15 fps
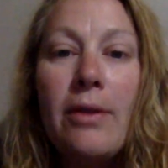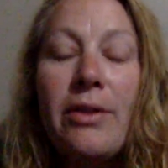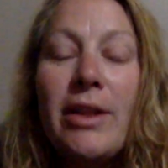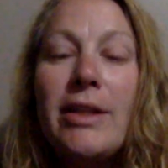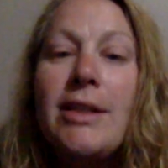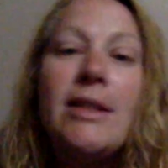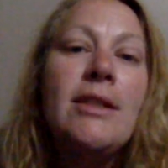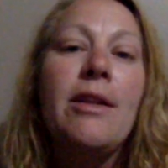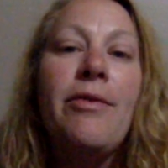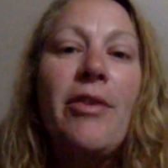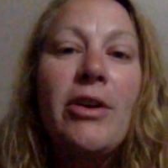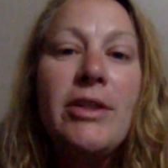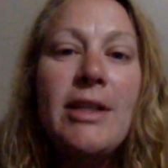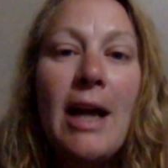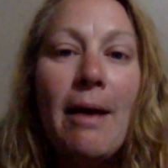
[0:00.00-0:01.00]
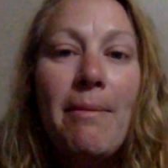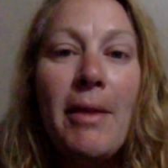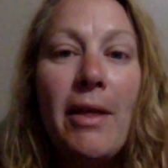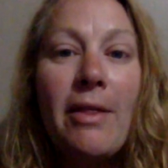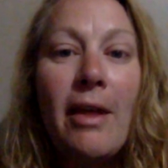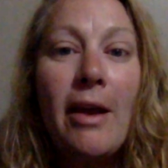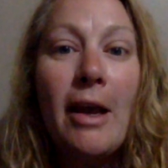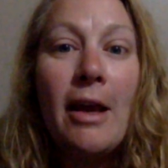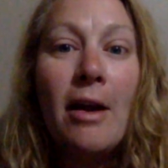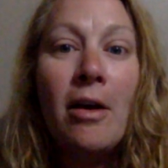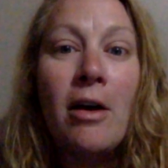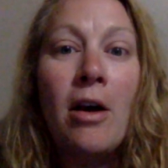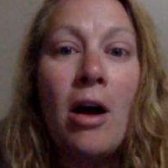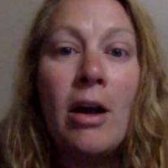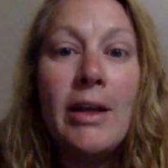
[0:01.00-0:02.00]
This is the first time that they
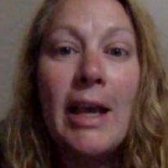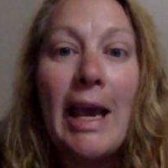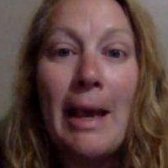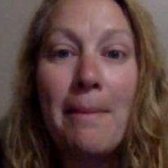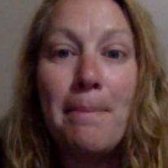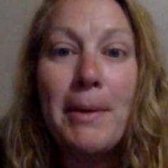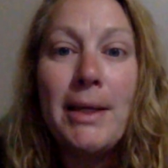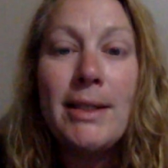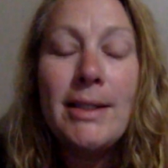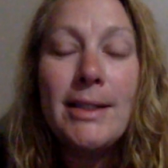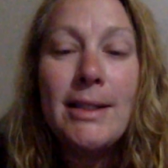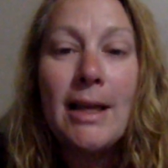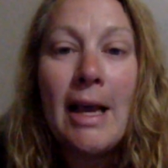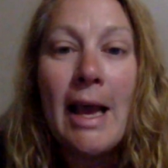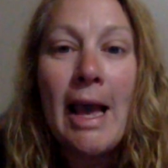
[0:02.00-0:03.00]
are on campus.